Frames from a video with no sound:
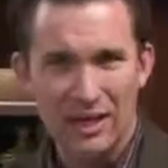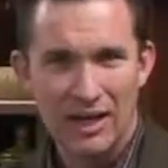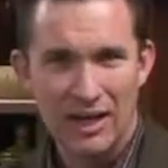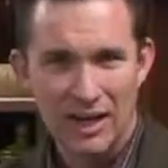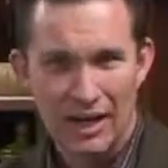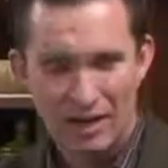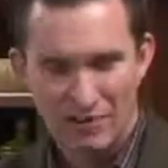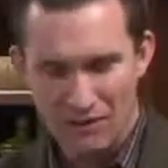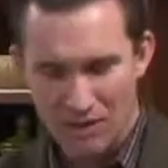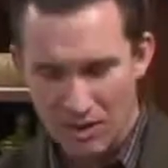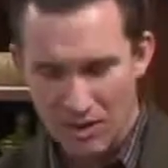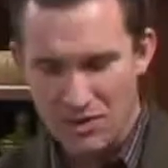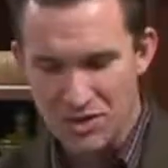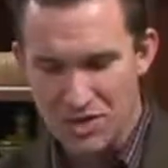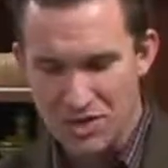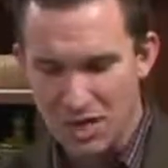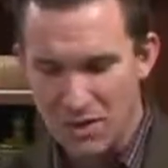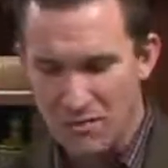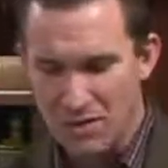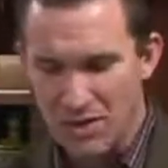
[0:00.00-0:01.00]
and verse
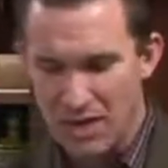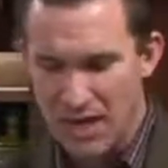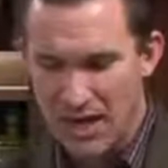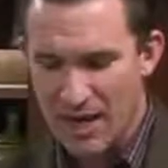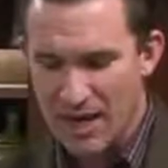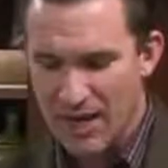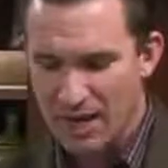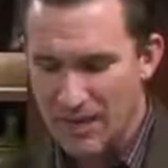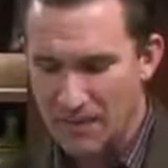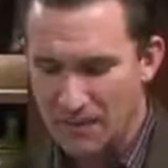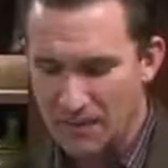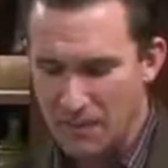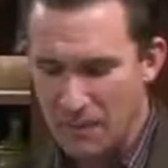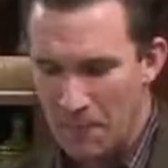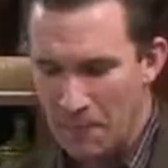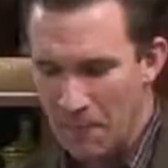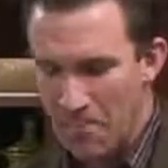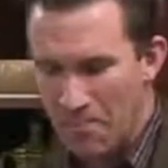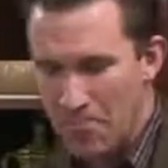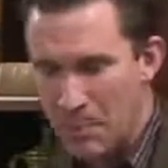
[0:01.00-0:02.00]
number 9.
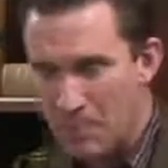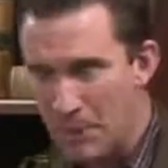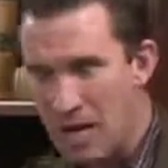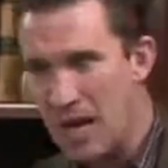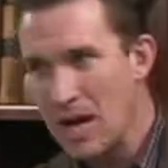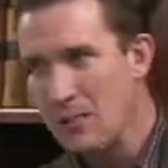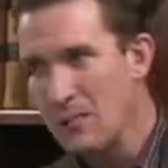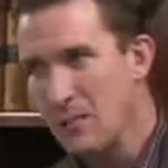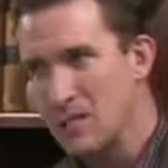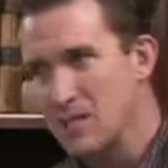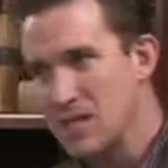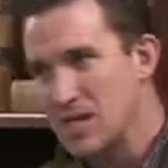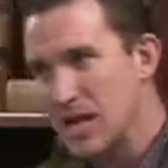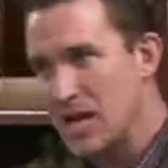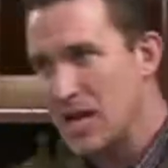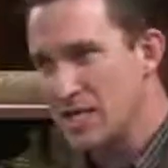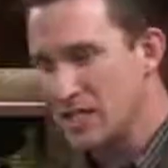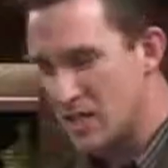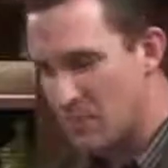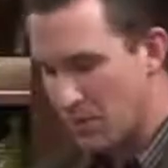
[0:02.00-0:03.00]
The Bible says in